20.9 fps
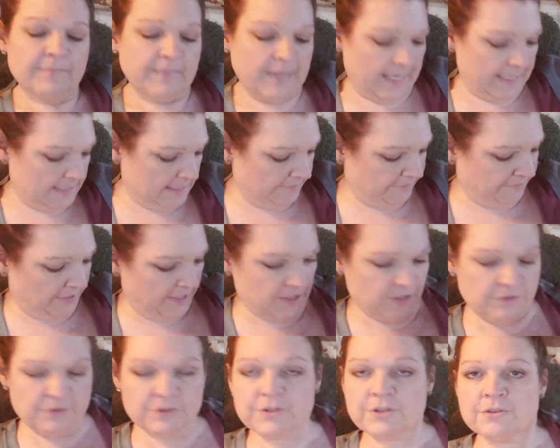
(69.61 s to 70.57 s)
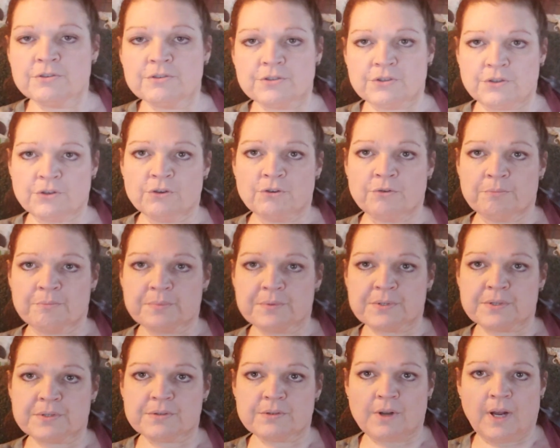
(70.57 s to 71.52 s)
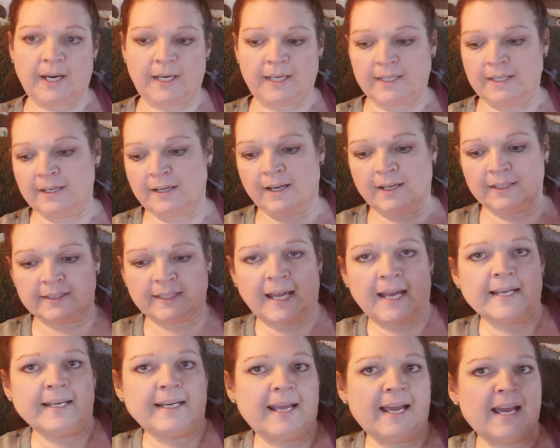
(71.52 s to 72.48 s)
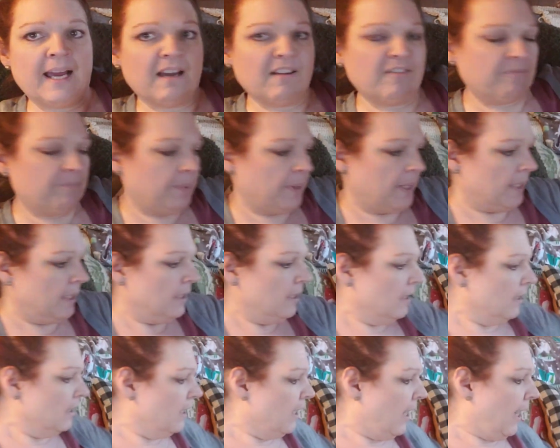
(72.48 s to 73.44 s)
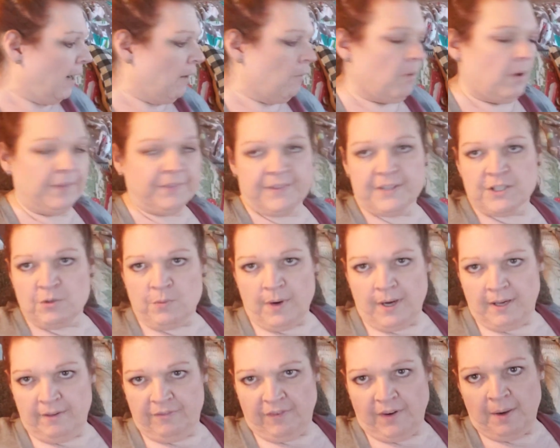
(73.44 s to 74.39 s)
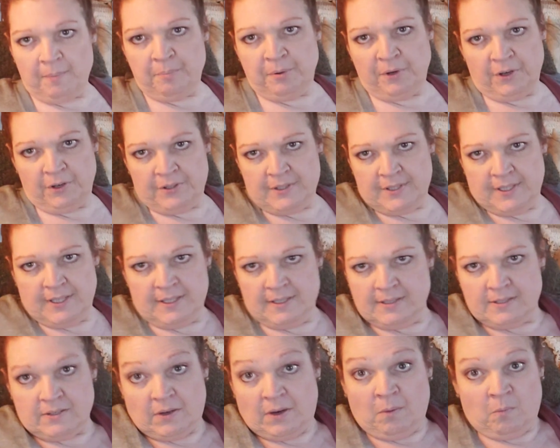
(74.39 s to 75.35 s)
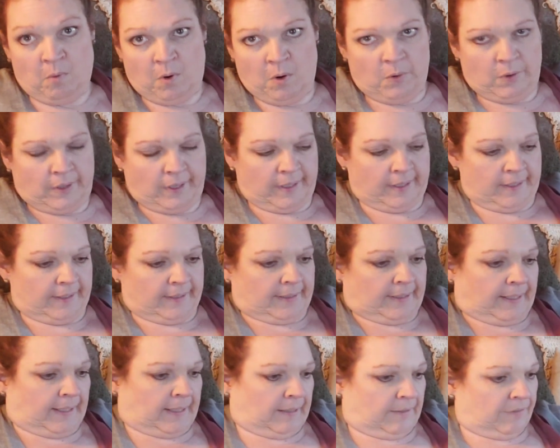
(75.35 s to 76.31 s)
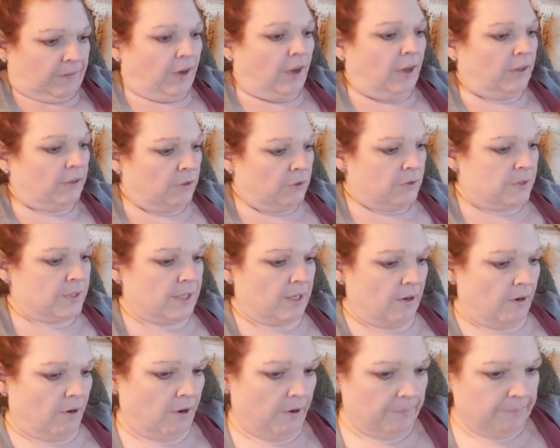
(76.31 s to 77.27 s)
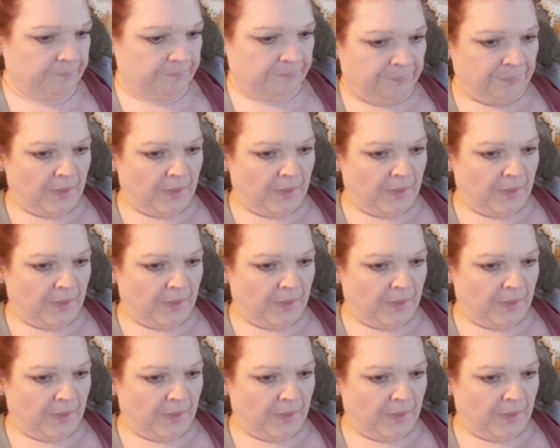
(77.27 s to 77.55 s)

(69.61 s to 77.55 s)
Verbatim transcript: That's if I do two scoops. I can cut that in half, but I want the 25 protein, so I won't cut it in half. I'll use it all.